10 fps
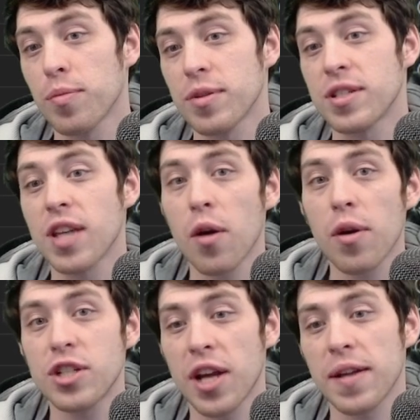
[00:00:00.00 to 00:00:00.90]
with
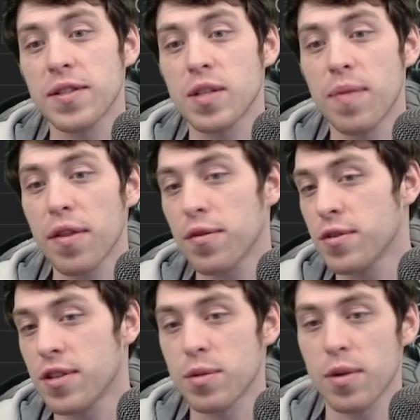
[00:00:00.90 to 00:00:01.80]
Sarah Jane Smith, who
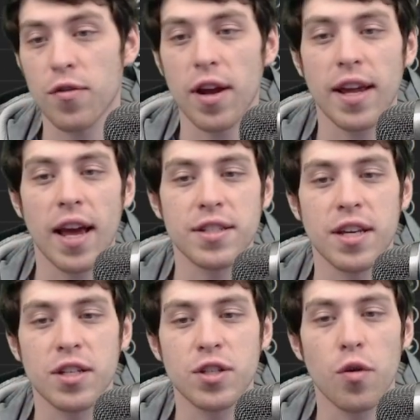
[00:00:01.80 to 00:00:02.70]
says whenever I cast
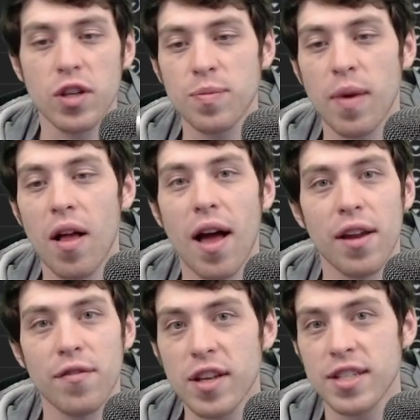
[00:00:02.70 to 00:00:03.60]
Historic Spell, I
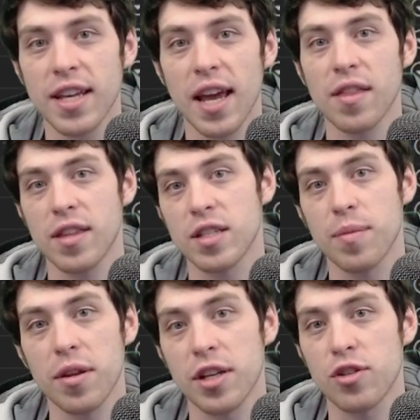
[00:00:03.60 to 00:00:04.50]
investigate. This
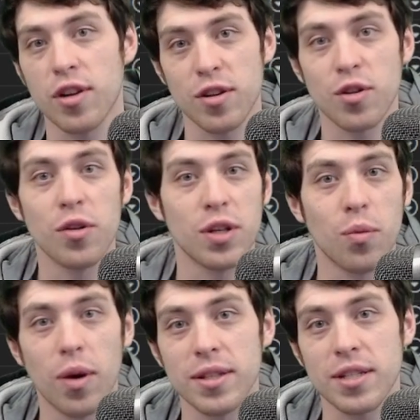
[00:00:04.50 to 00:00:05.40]
ability triggers only
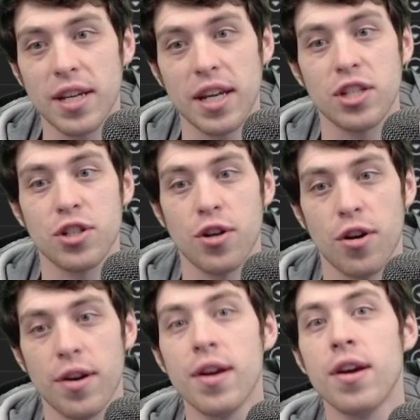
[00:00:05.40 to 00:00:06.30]
once each
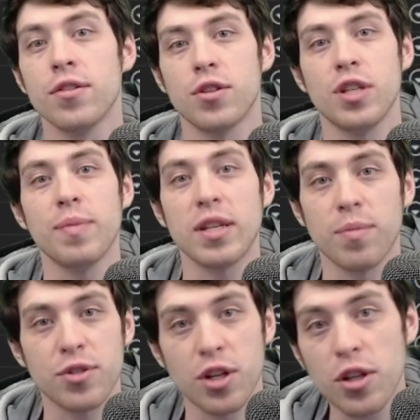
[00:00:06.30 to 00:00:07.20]
turn. So she makes a
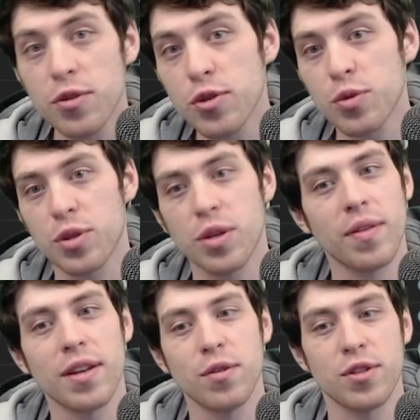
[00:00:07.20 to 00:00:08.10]
bunch of clues, which you
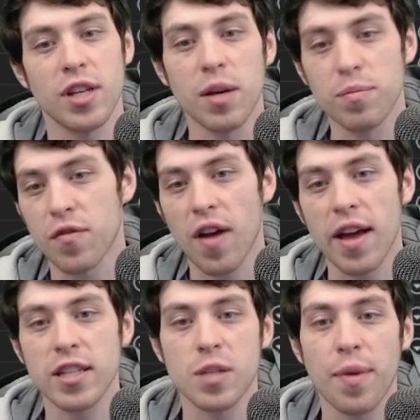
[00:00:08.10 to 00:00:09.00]
can then use to
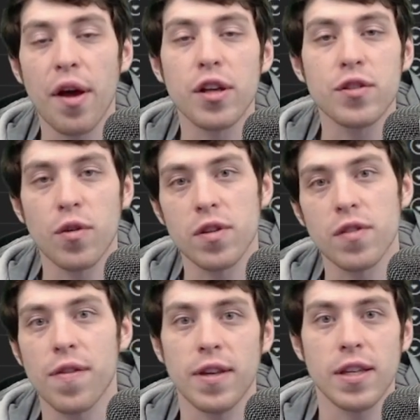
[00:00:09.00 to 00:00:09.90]
improvise spells for the
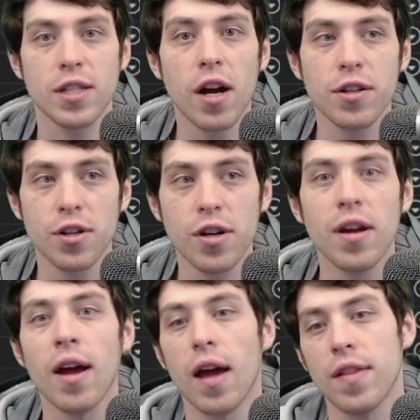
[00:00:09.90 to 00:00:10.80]
15th Doctor,
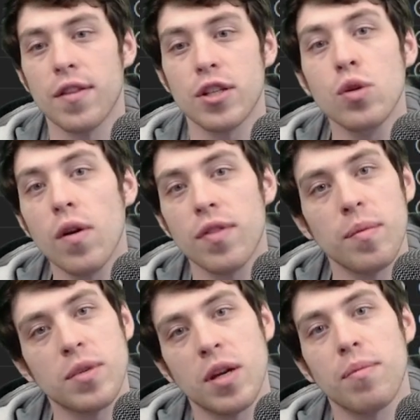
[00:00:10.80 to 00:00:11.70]
and then the two of
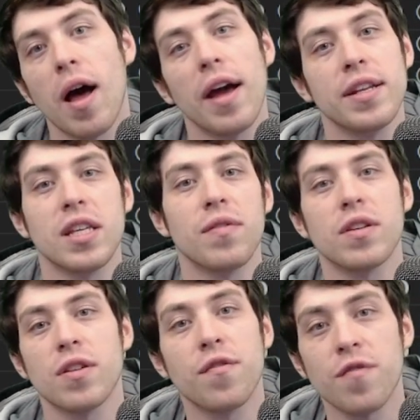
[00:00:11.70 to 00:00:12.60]
them combined give
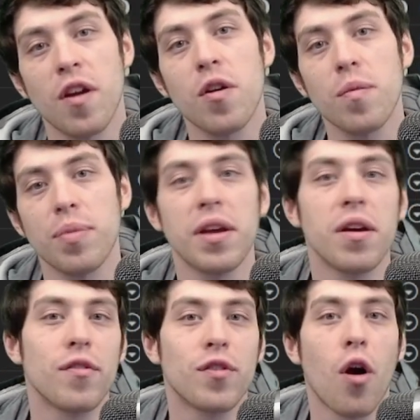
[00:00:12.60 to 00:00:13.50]
us a fair bit
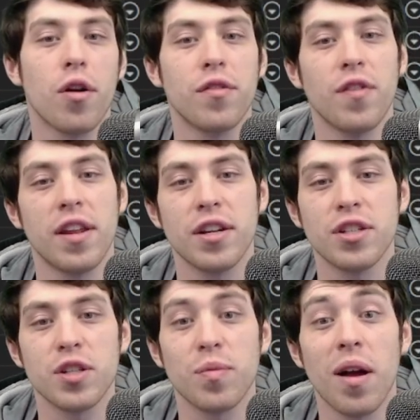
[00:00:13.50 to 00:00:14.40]
of card
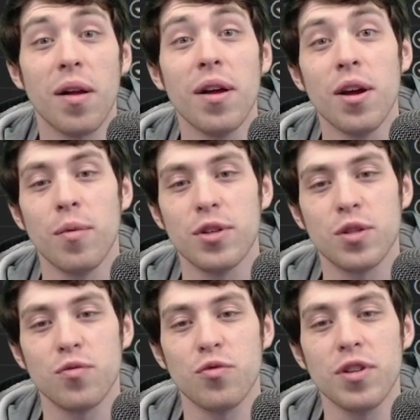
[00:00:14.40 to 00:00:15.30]
advantage as well, which
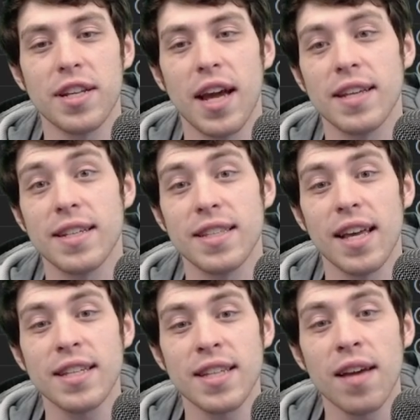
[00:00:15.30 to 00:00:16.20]
is really nice. It's
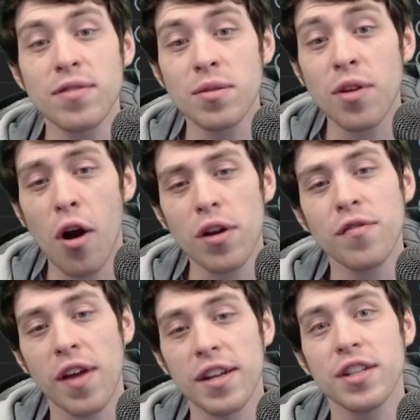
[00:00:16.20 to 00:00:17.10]
nice to have some card
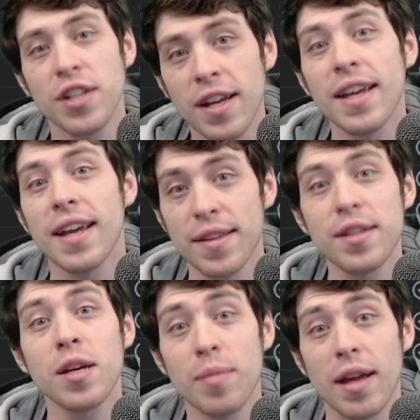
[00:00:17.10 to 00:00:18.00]
advantage in
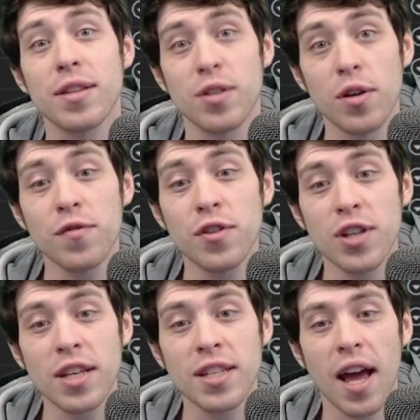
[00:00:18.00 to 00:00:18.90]
the command zone for
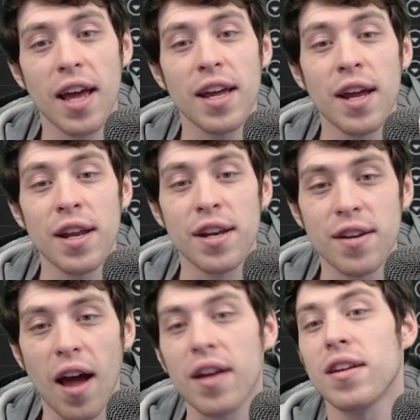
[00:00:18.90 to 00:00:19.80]
Jeskai,
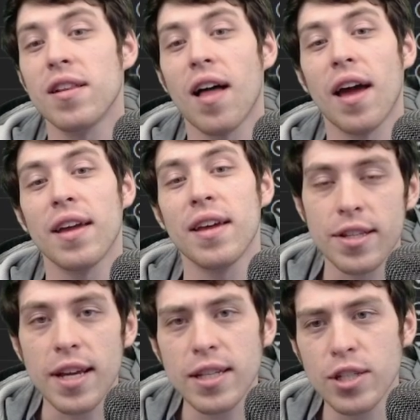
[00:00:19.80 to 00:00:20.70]
not gonna lie. The
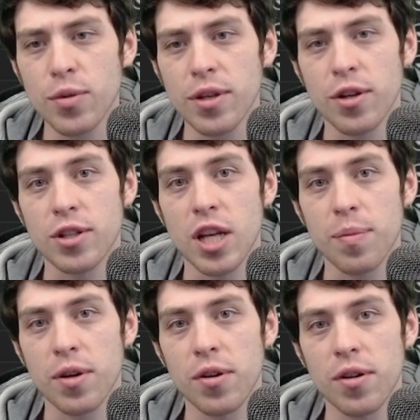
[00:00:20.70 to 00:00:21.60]
deck is doing your
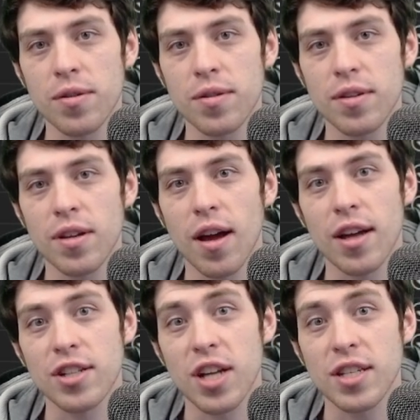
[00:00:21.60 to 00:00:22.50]
typical
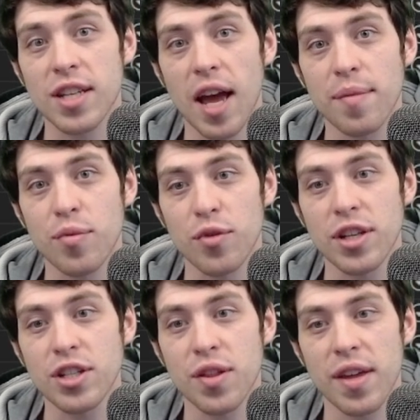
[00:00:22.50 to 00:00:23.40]
Jeskai
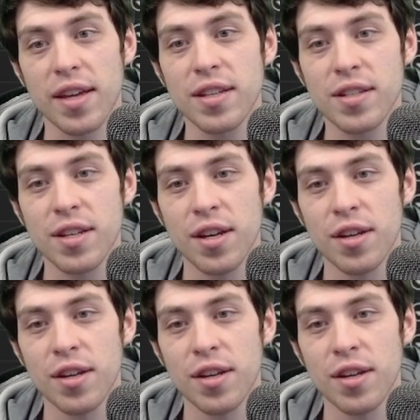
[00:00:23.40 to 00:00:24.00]
Breach things.